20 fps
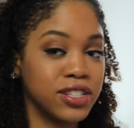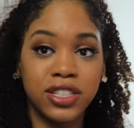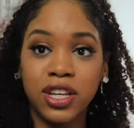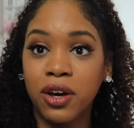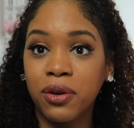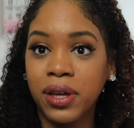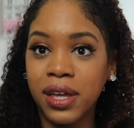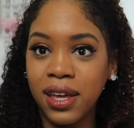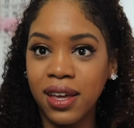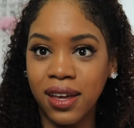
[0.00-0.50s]

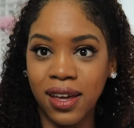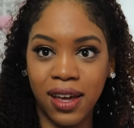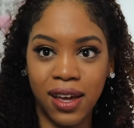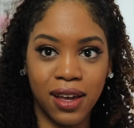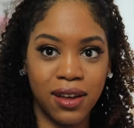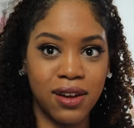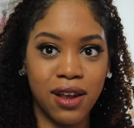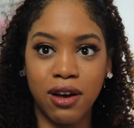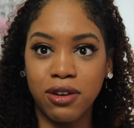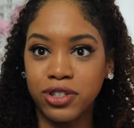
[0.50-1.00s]
so Keke,
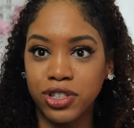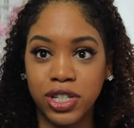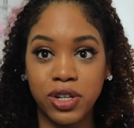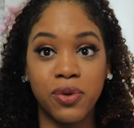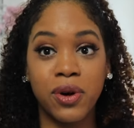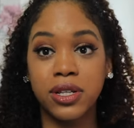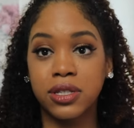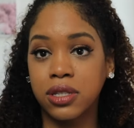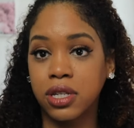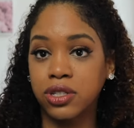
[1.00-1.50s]
you know, she
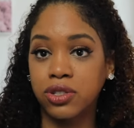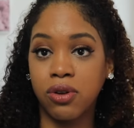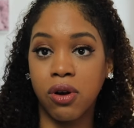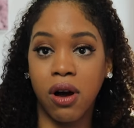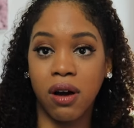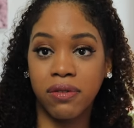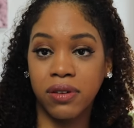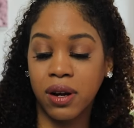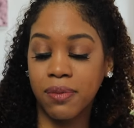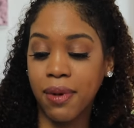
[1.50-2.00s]
wants to show
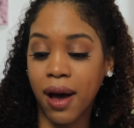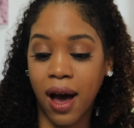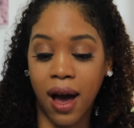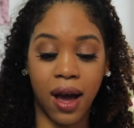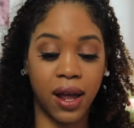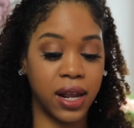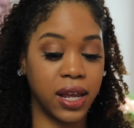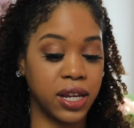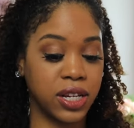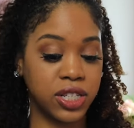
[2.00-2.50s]
off her
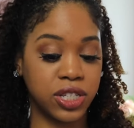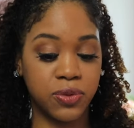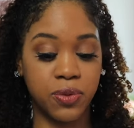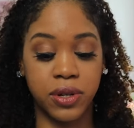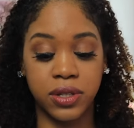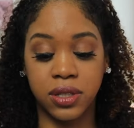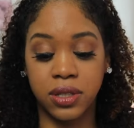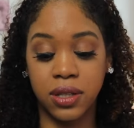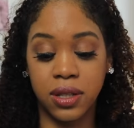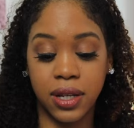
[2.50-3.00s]
body. She
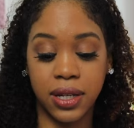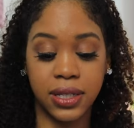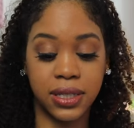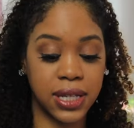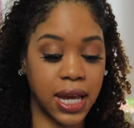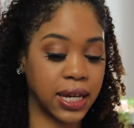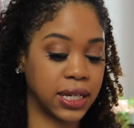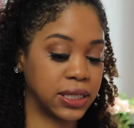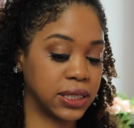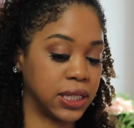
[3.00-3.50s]
wants to look
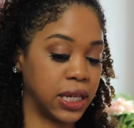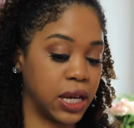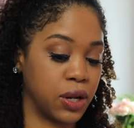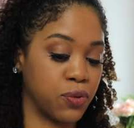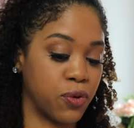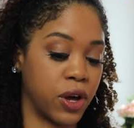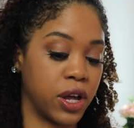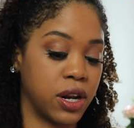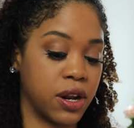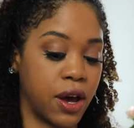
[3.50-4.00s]
sexy
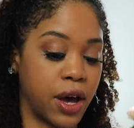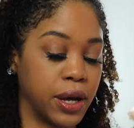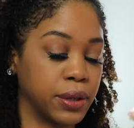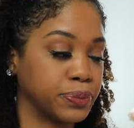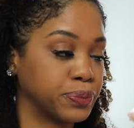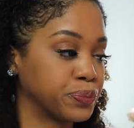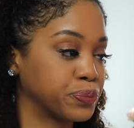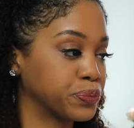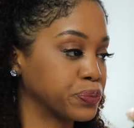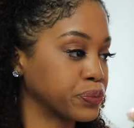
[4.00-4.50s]
and
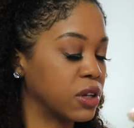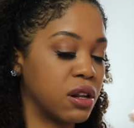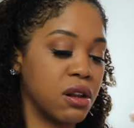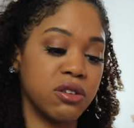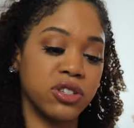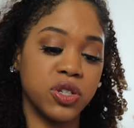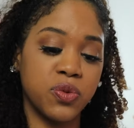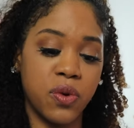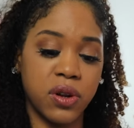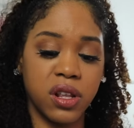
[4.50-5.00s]
whatnot. You
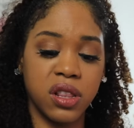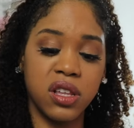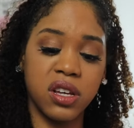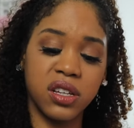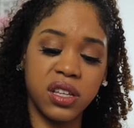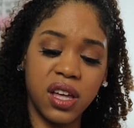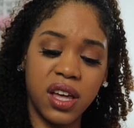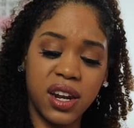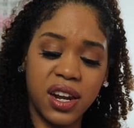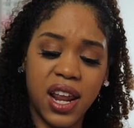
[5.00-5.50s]
know, she wanted to
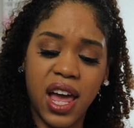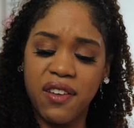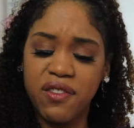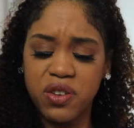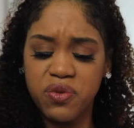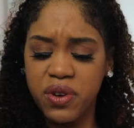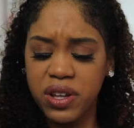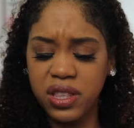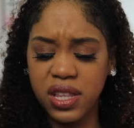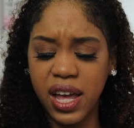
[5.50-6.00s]
look good and
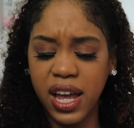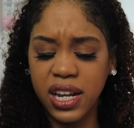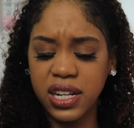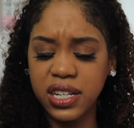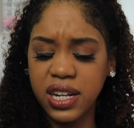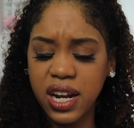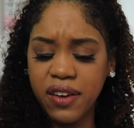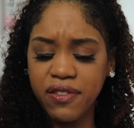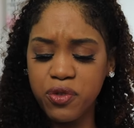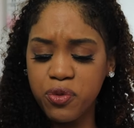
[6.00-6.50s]
everyone
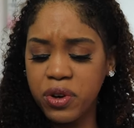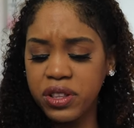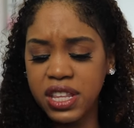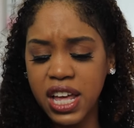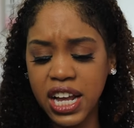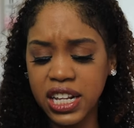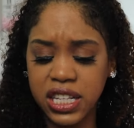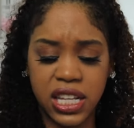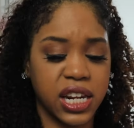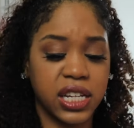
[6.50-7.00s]
liked it. Everyone
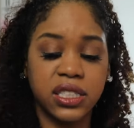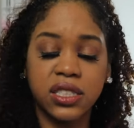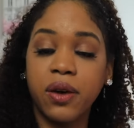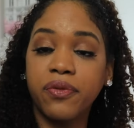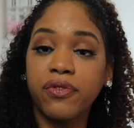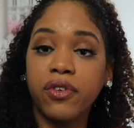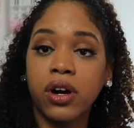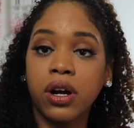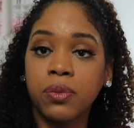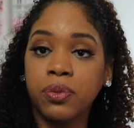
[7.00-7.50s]
liked it
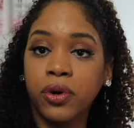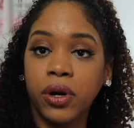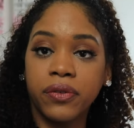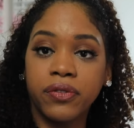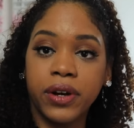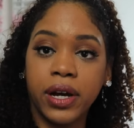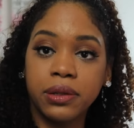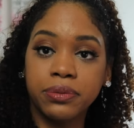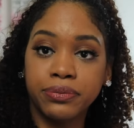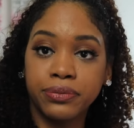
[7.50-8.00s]
except for her
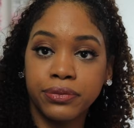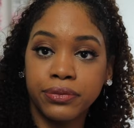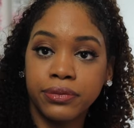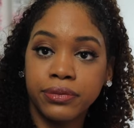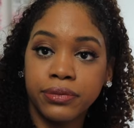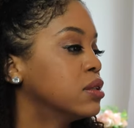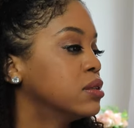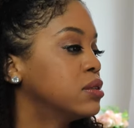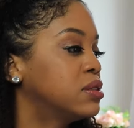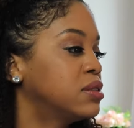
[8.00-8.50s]
boyfriend.
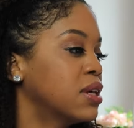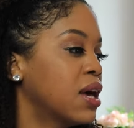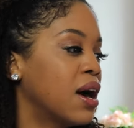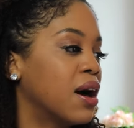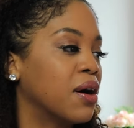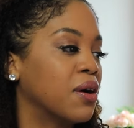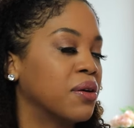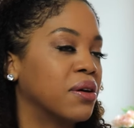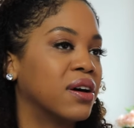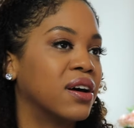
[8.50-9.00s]

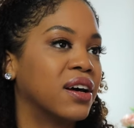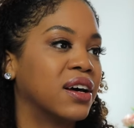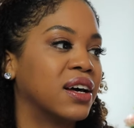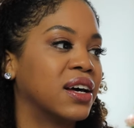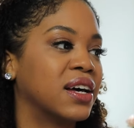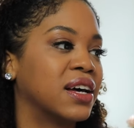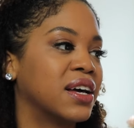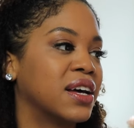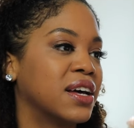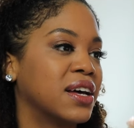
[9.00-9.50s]
So
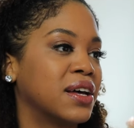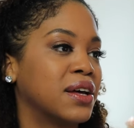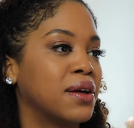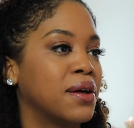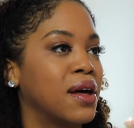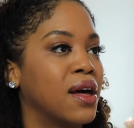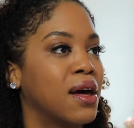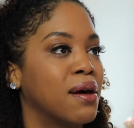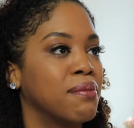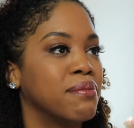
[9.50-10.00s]

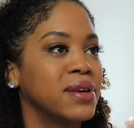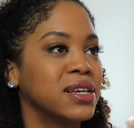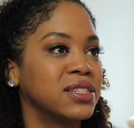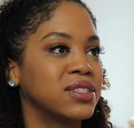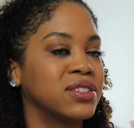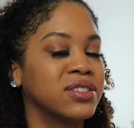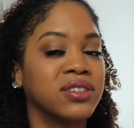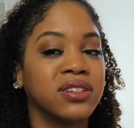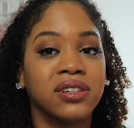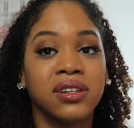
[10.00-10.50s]

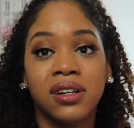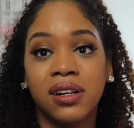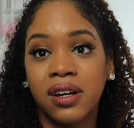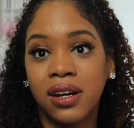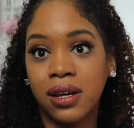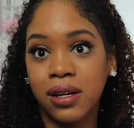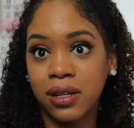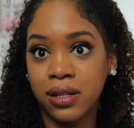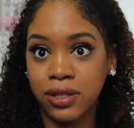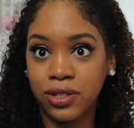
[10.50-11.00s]
Mr.
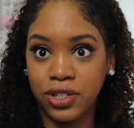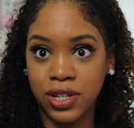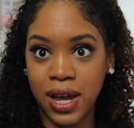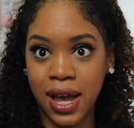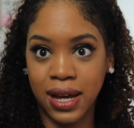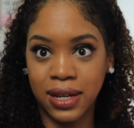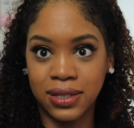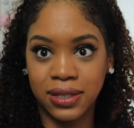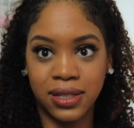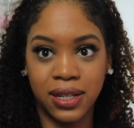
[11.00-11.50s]

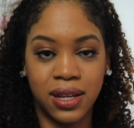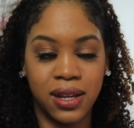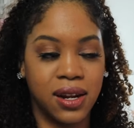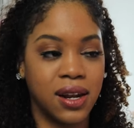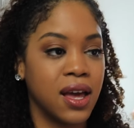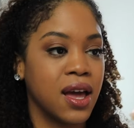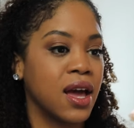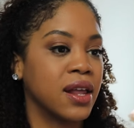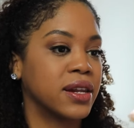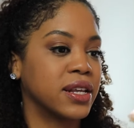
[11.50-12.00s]

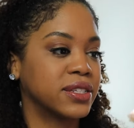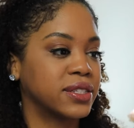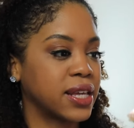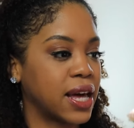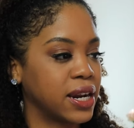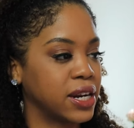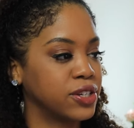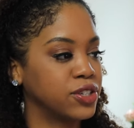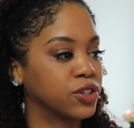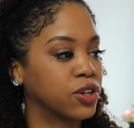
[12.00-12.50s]
Jackson
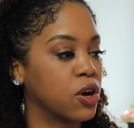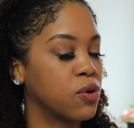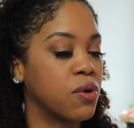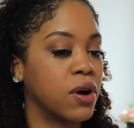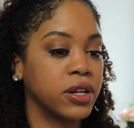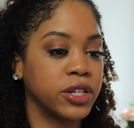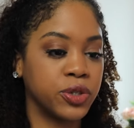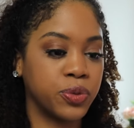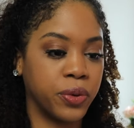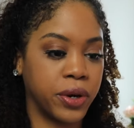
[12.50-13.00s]
decided to go
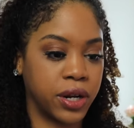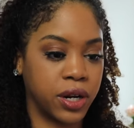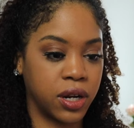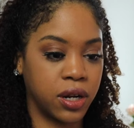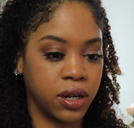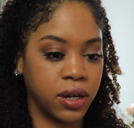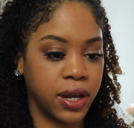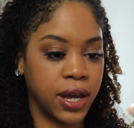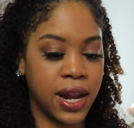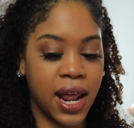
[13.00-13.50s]
on
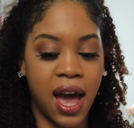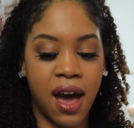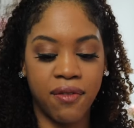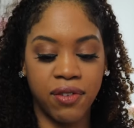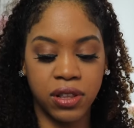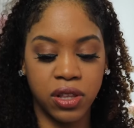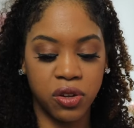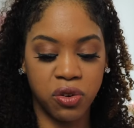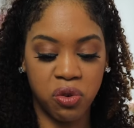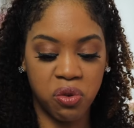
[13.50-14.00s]
Twitter and
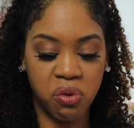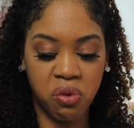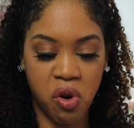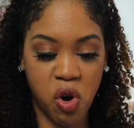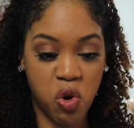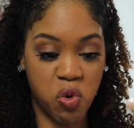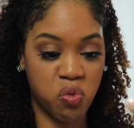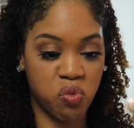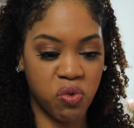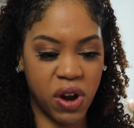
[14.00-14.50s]
have a little
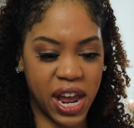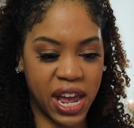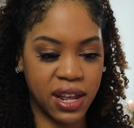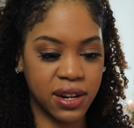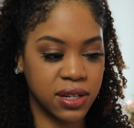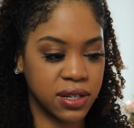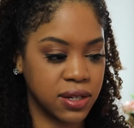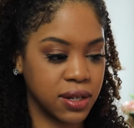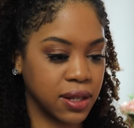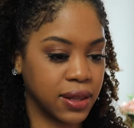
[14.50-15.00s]

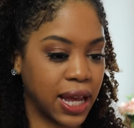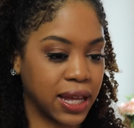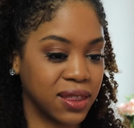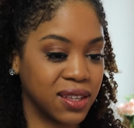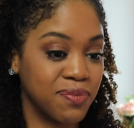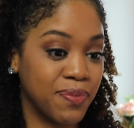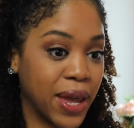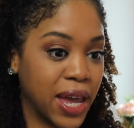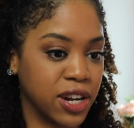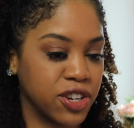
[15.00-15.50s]
rant like
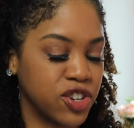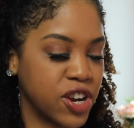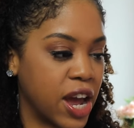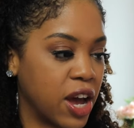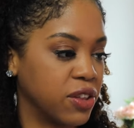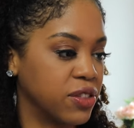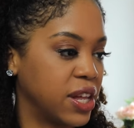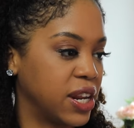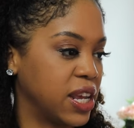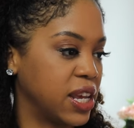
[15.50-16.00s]
the man
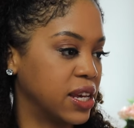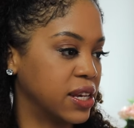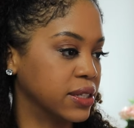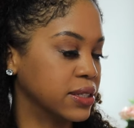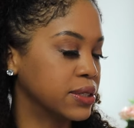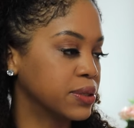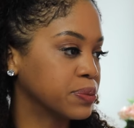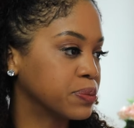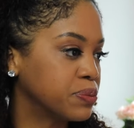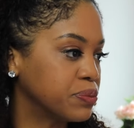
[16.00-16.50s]
child that he
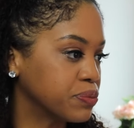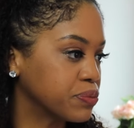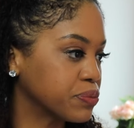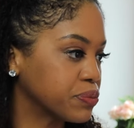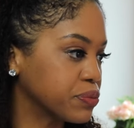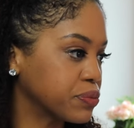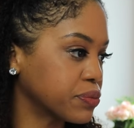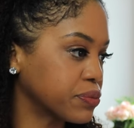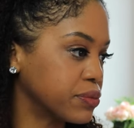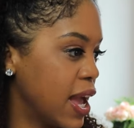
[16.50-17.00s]
is.
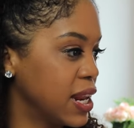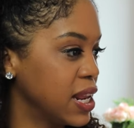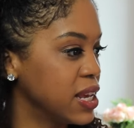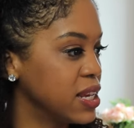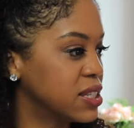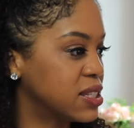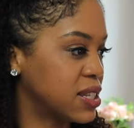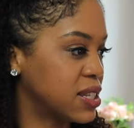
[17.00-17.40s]
And he